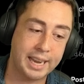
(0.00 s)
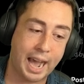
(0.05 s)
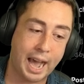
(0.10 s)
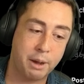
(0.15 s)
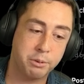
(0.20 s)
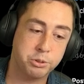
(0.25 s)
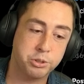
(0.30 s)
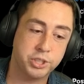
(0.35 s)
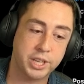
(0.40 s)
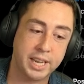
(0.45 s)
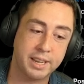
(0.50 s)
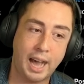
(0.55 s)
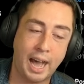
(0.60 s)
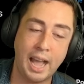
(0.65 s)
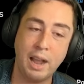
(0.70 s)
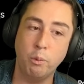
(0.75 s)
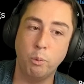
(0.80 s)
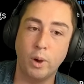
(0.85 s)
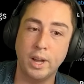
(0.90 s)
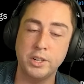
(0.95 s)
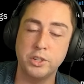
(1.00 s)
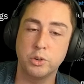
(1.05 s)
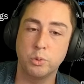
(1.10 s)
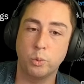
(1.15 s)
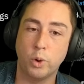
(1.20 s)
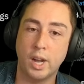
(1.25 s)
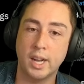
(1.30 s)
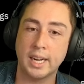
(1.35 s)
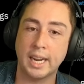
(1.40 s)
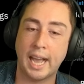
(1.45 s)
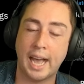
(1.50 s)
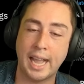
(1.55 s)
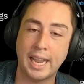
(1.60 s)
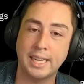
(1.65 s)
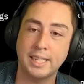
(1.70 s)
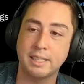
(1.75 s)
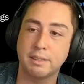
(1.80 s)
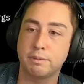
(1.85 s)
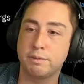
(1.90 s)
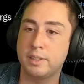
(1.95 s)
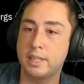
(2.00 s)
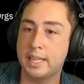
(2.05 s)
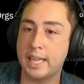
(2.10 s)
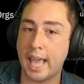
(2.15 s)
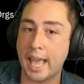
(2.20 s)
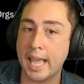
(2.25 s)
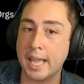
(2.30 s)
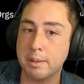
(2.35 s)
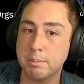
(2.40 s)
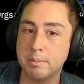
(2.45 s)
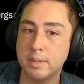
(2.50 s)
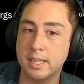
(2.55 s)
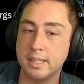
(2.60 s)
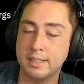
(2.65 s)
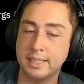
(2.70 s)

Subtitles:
I was like, I wonder what kind of game